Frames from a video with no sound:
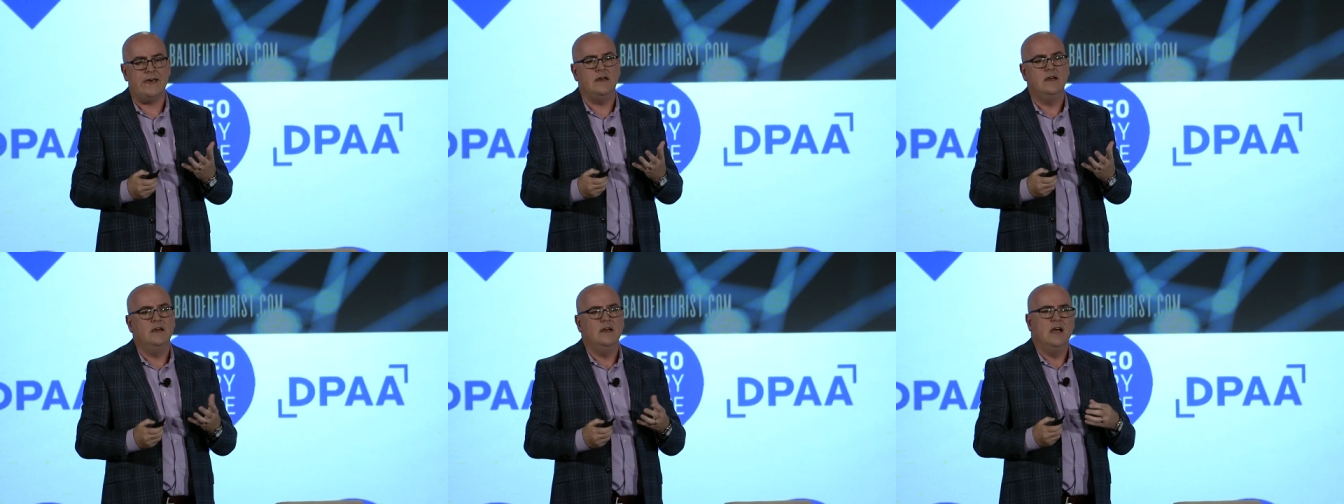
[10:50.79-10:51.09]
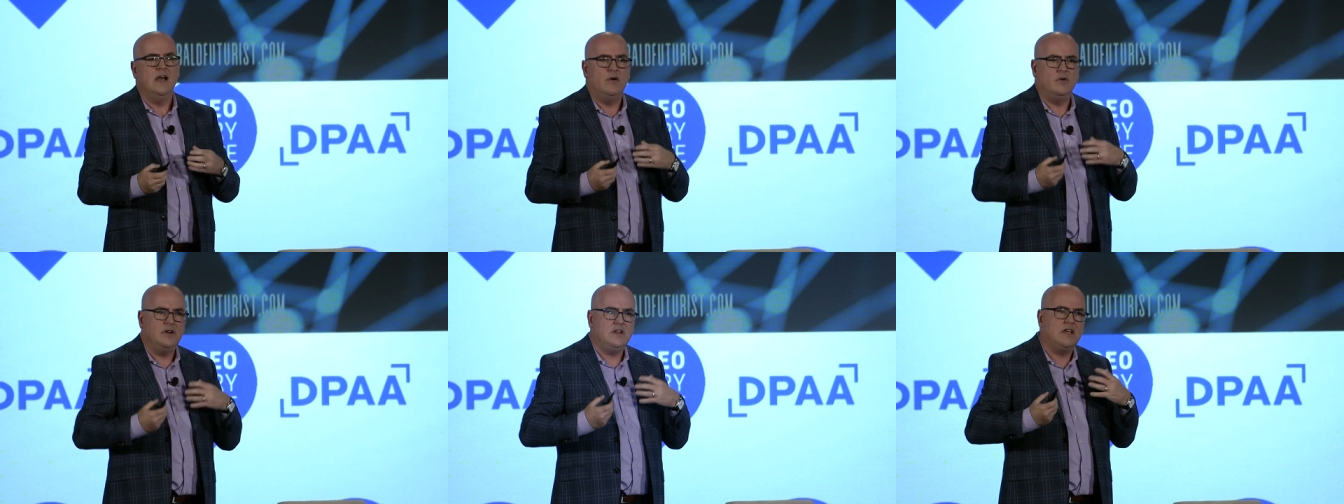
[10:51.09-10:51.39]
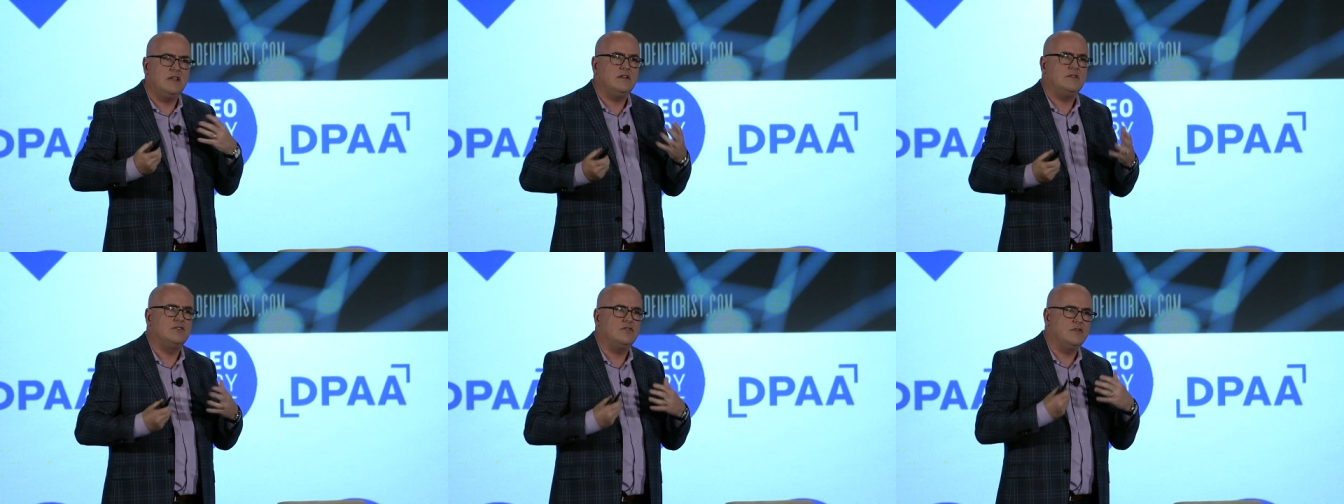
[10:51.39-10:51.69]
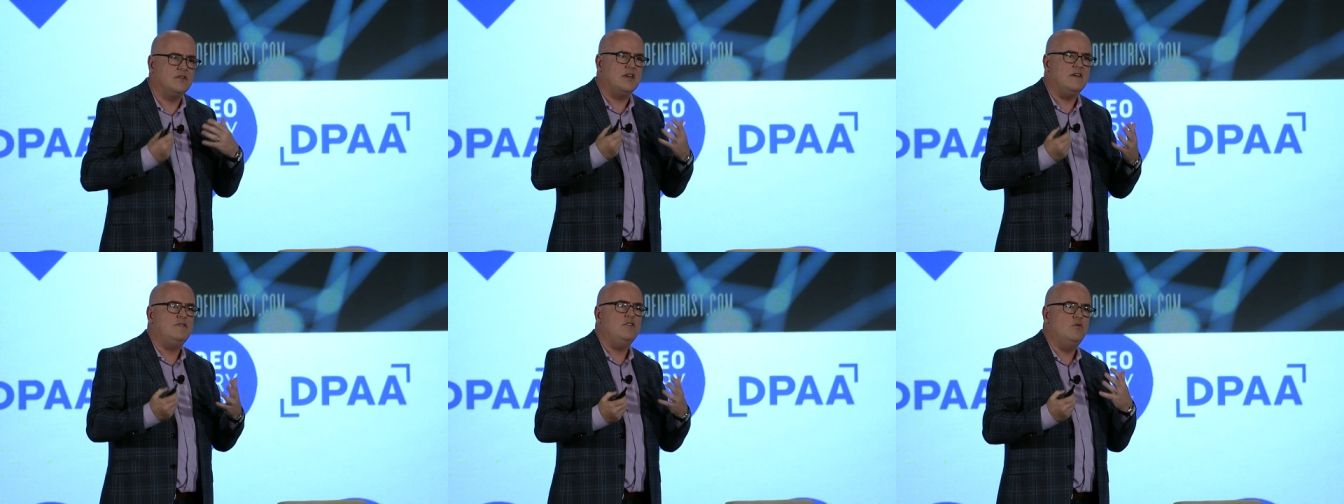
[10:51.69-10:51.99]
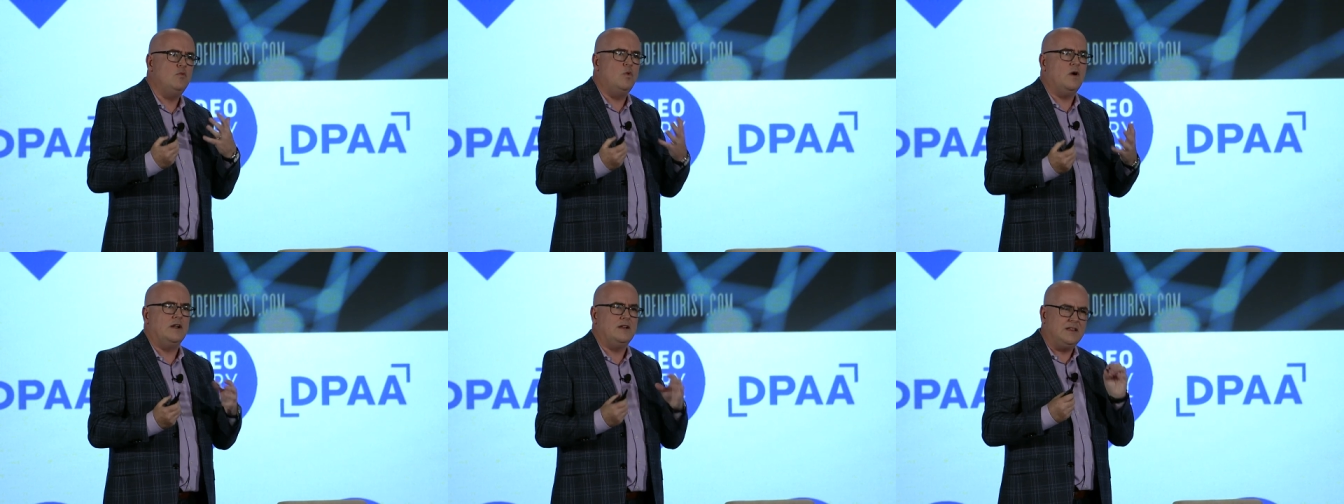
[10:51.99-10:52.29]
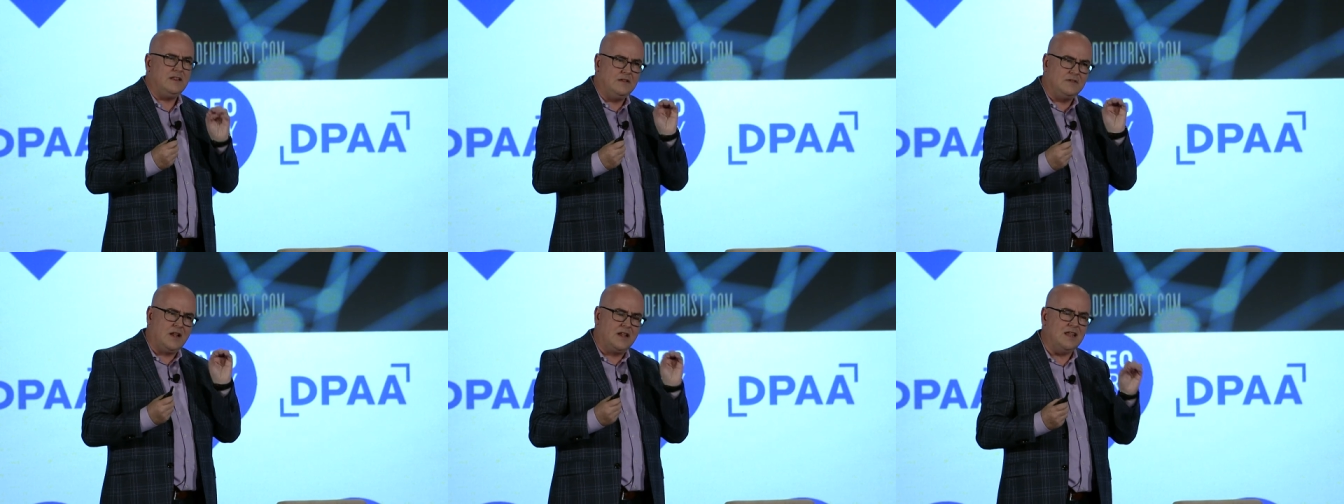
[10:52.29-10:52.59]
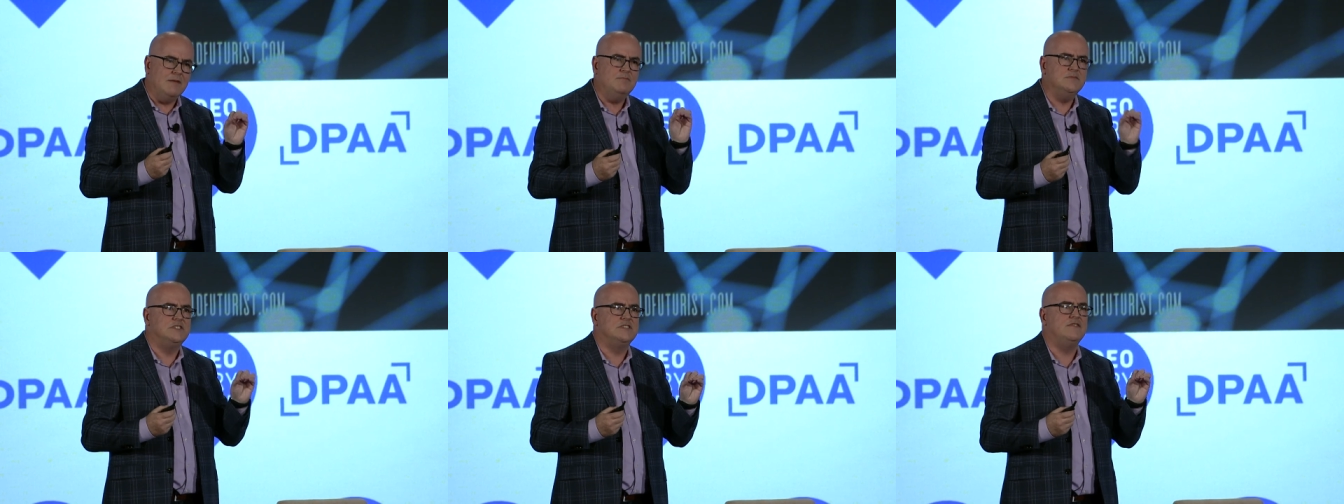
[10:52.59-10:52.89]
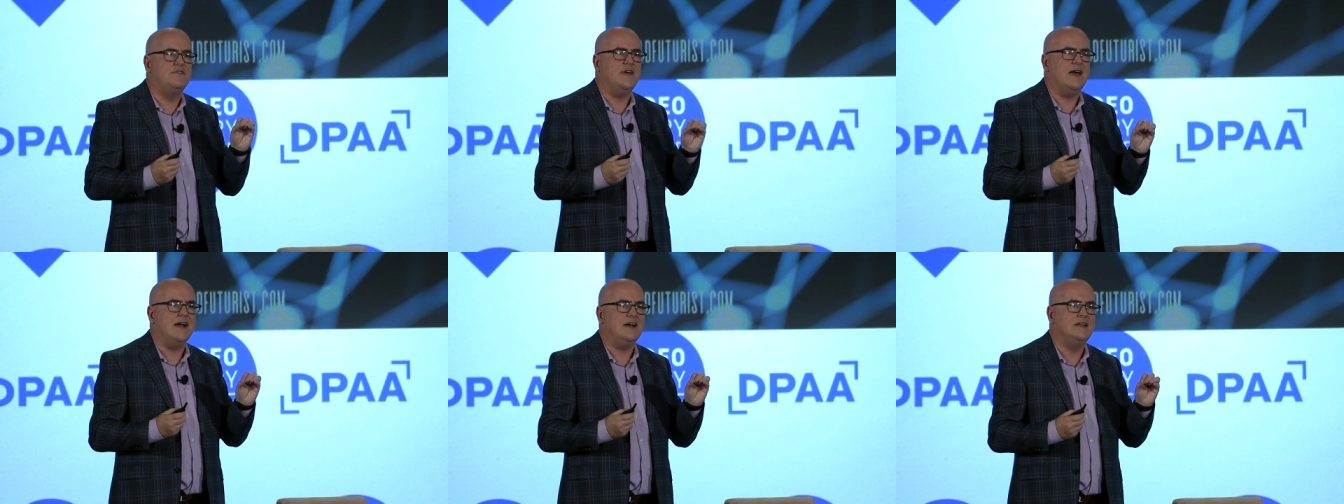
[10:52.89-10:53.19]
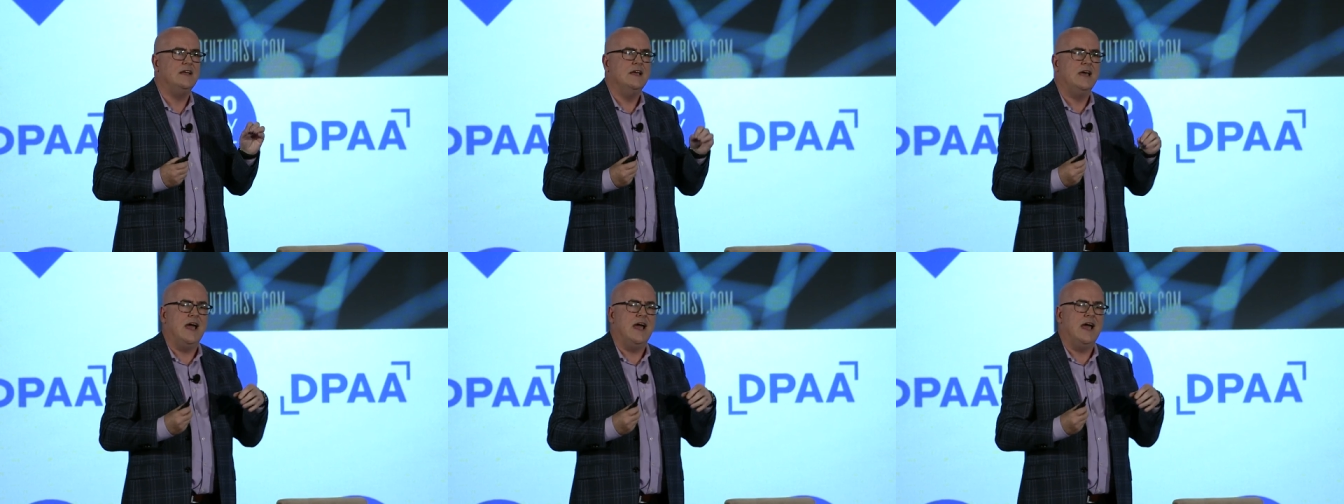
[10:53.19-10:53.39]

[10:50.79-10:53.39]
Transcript: I want to sort of give you a little glimpse of that